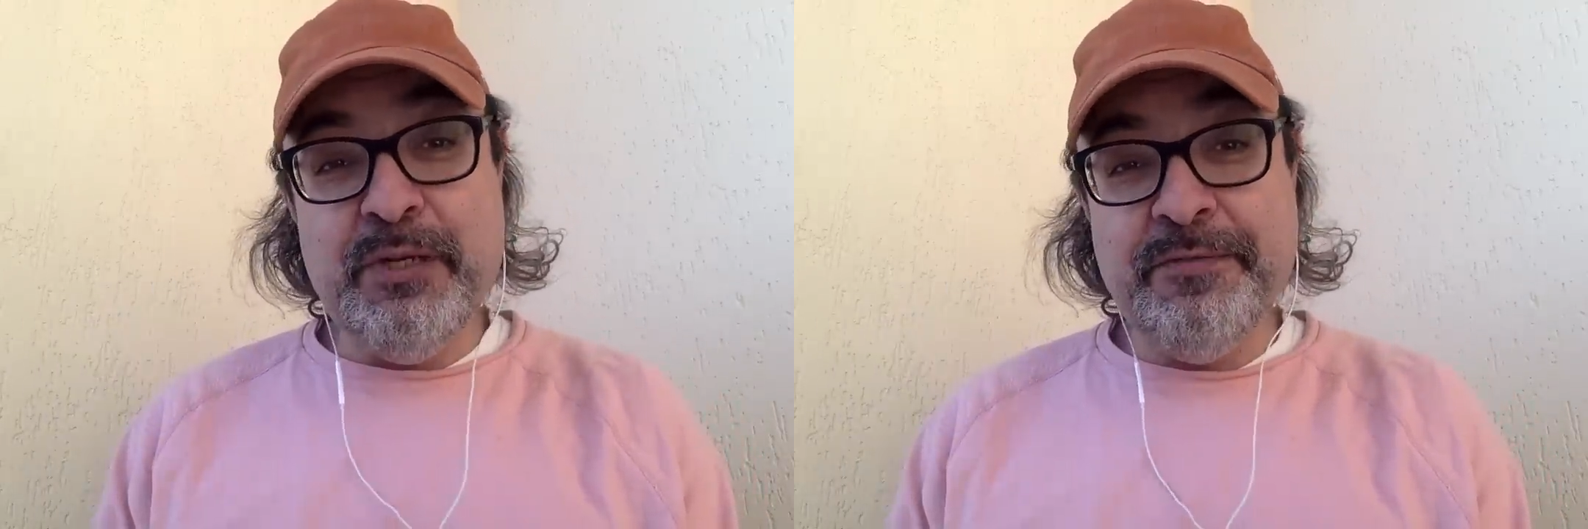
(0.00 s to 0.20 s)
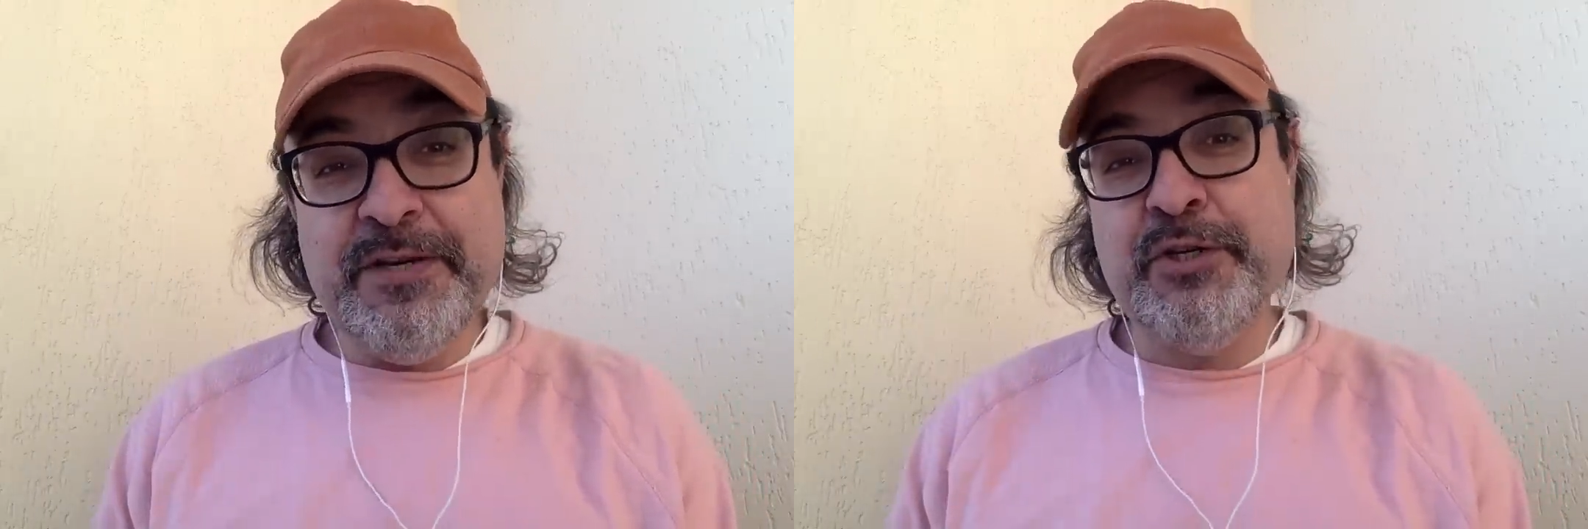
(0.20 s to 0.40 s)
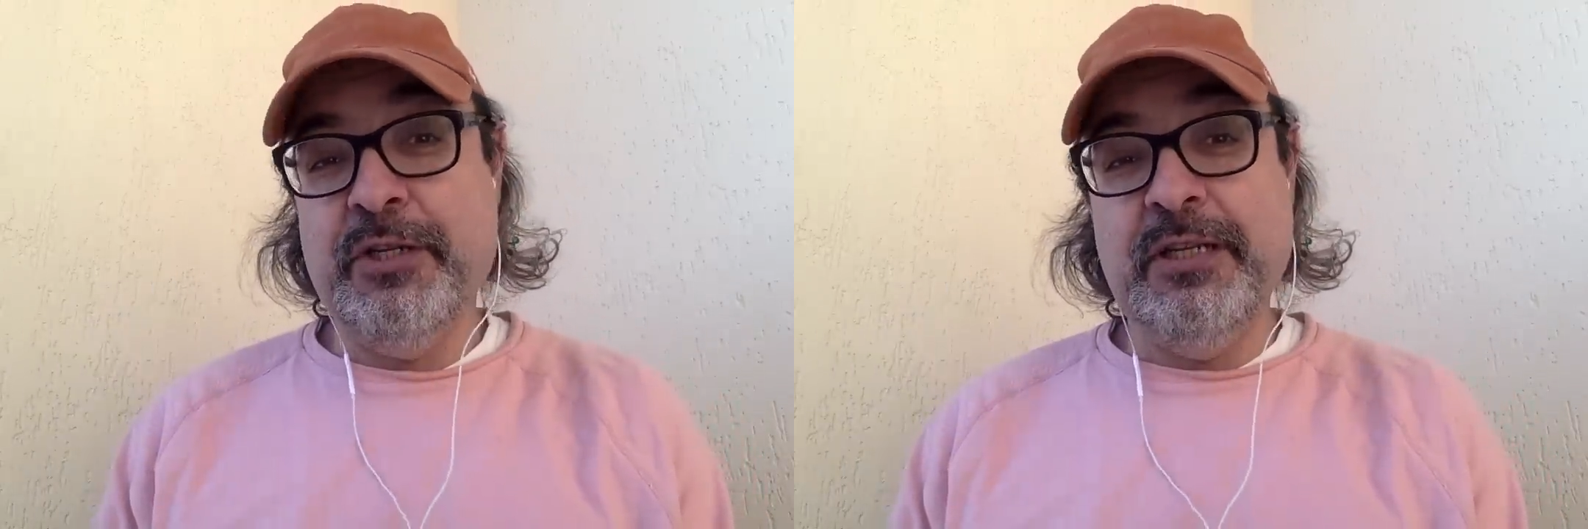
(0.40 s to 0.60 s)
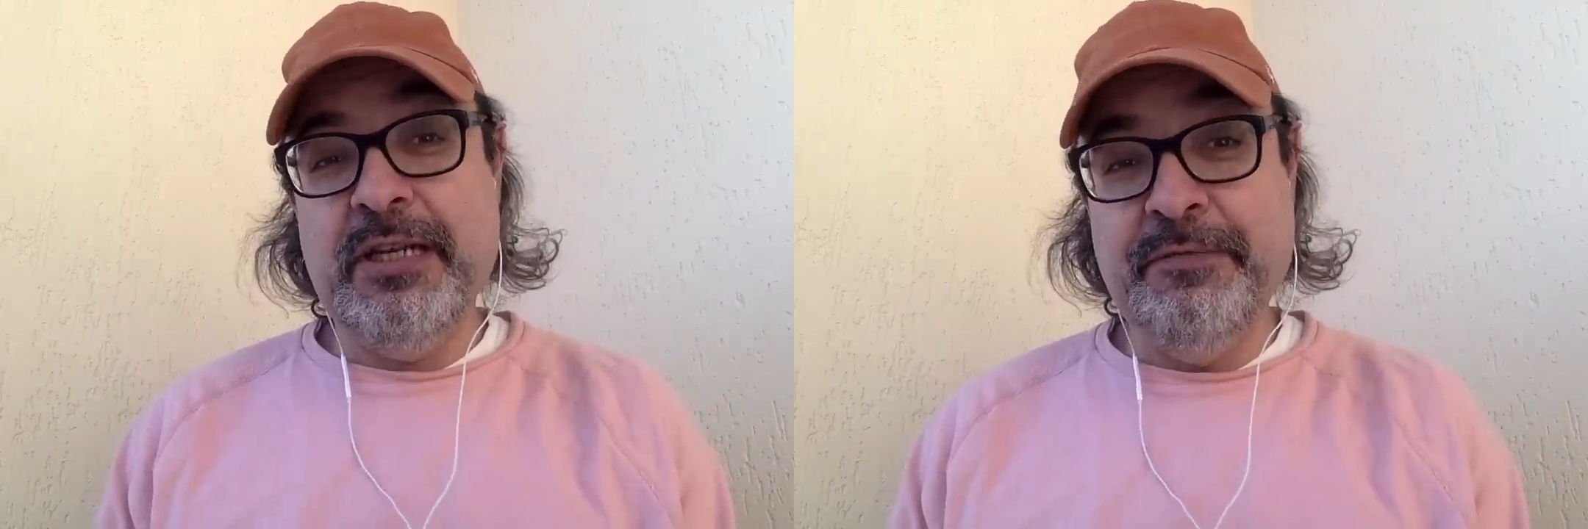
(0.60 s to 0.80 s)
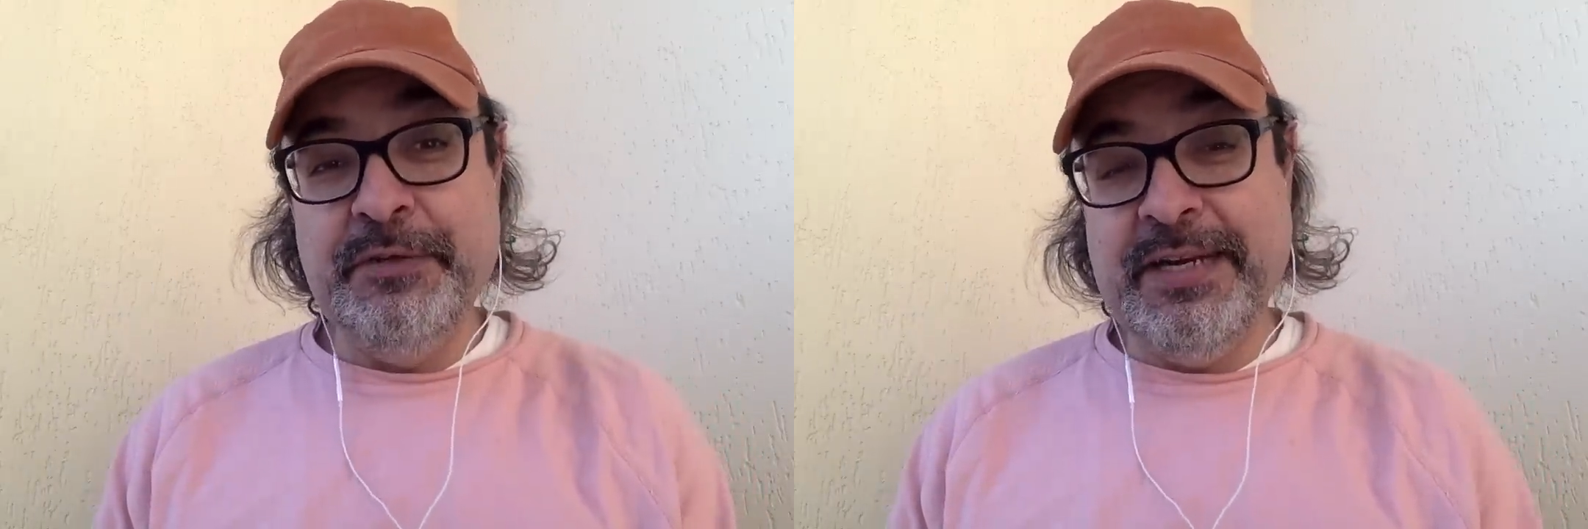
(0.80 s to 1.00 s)
official
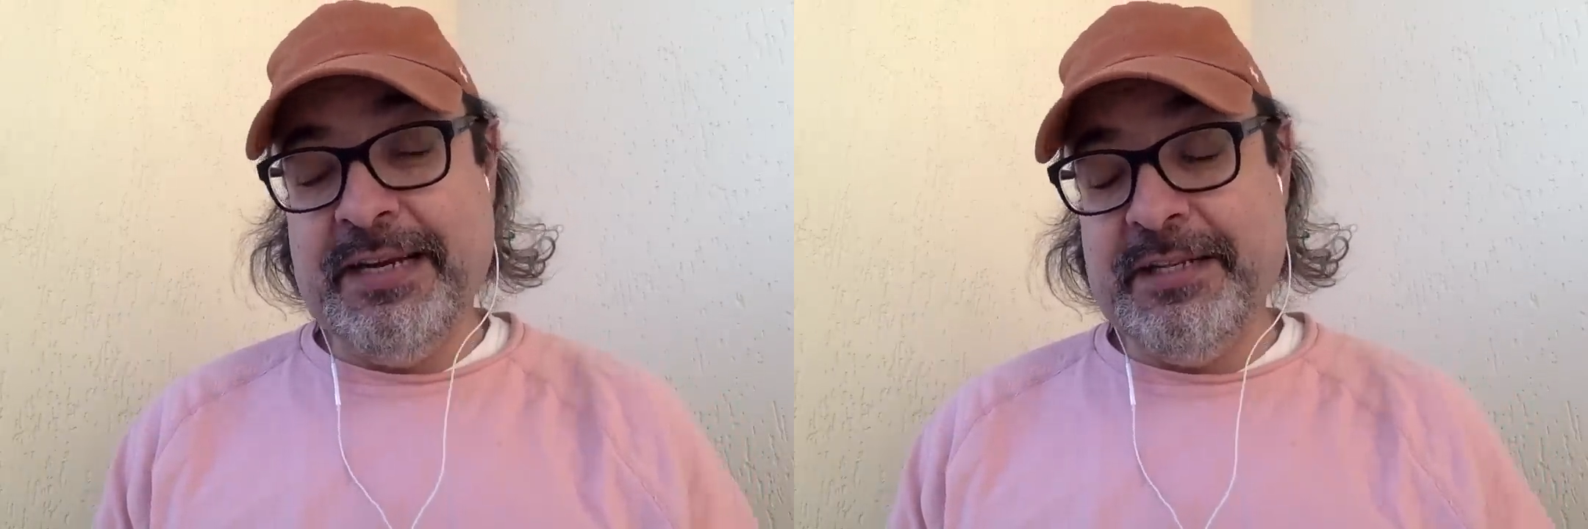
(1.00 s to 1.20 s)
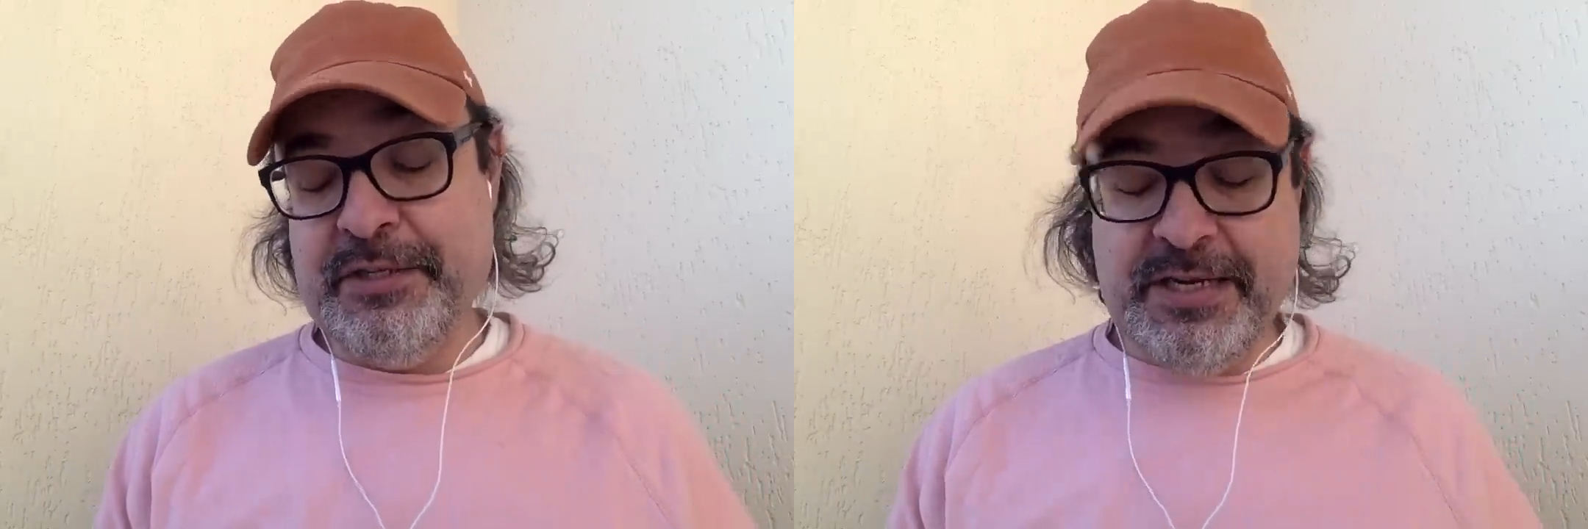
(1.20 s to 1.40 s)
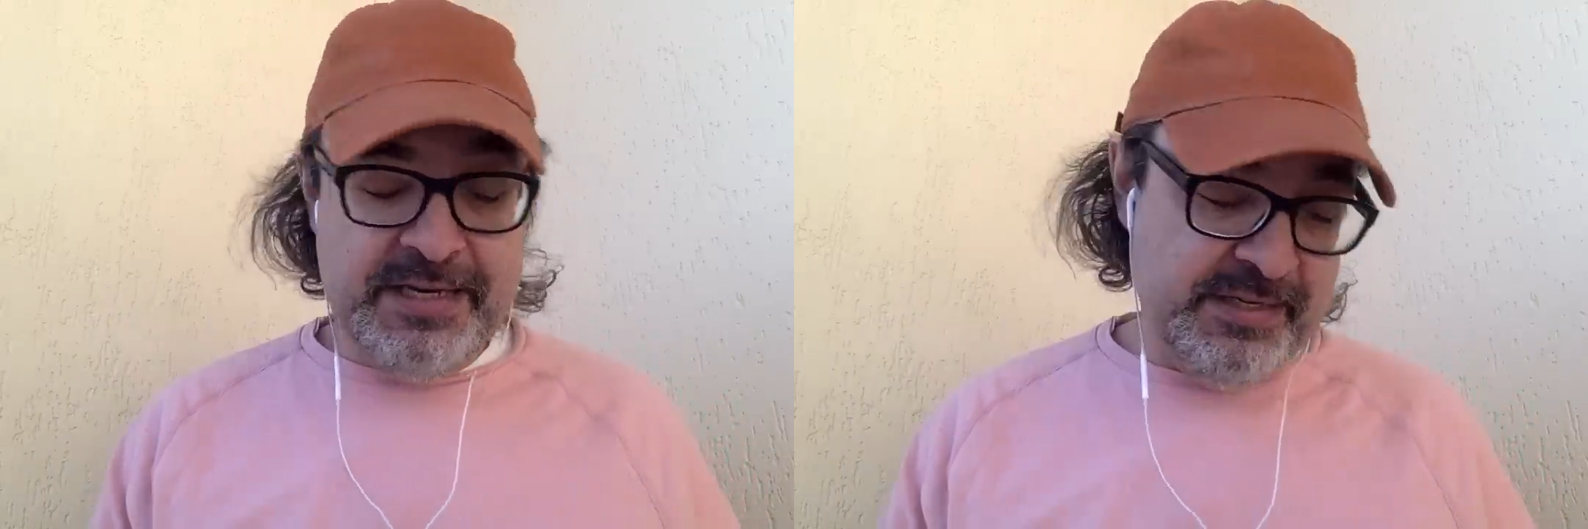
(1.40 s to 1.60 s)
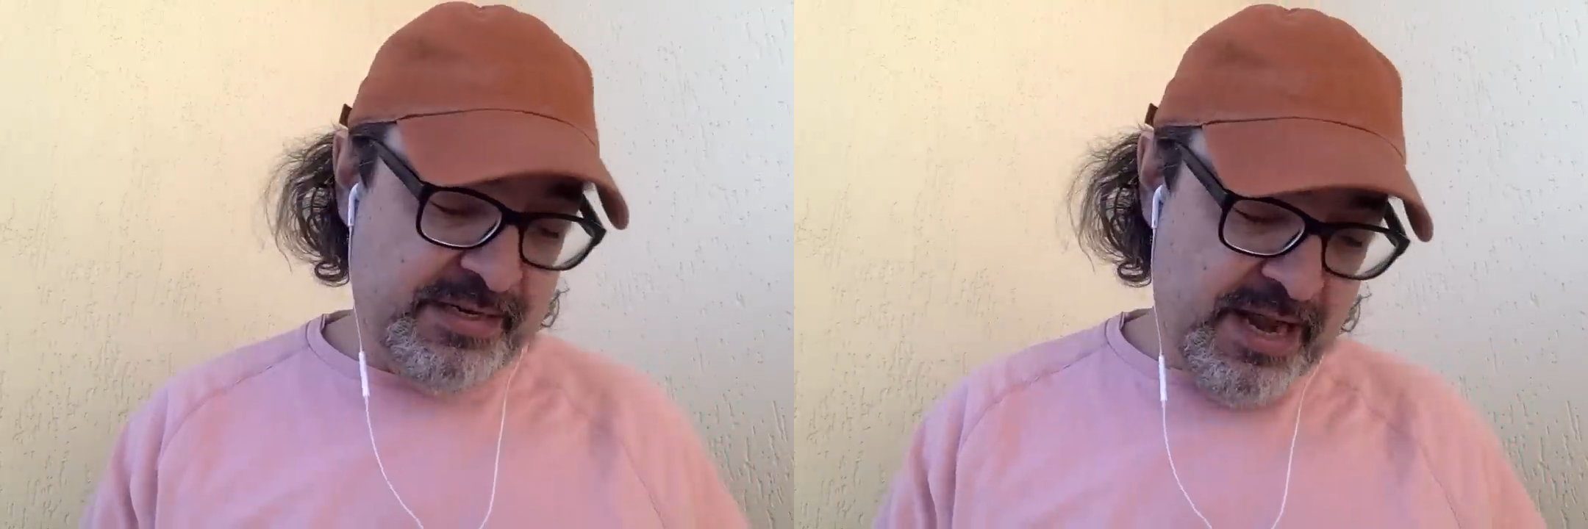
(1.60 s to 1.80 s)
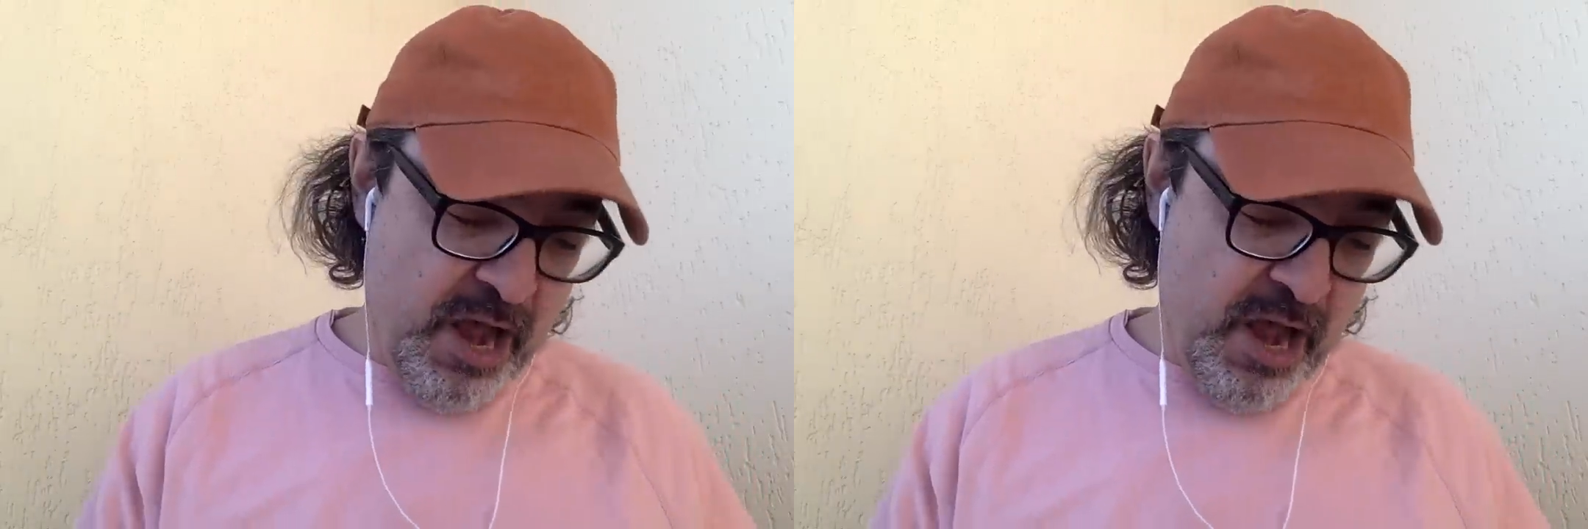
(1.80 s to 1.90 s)
of the United States,